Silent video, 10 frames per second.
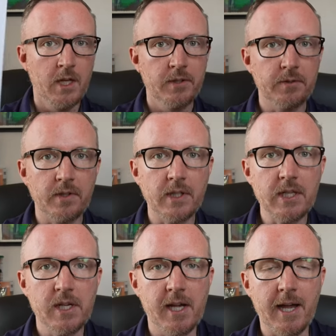So the D
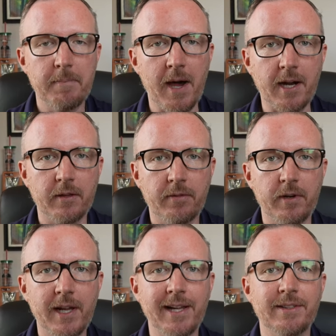J I Pocket
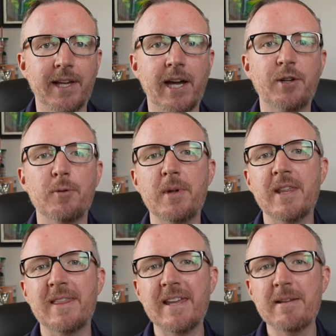three has got to be
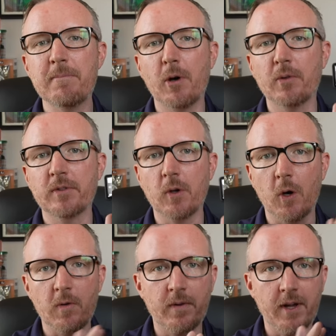the most
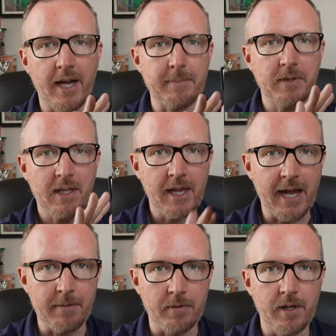overhyped
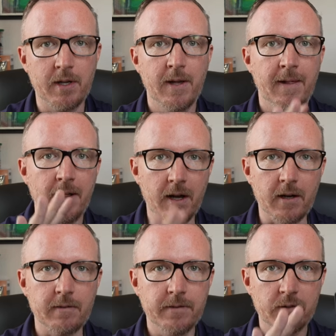camera
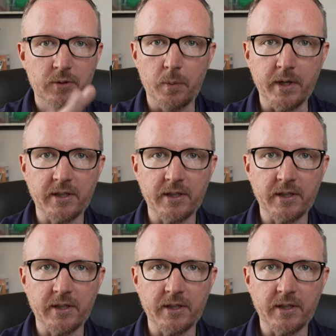of twenty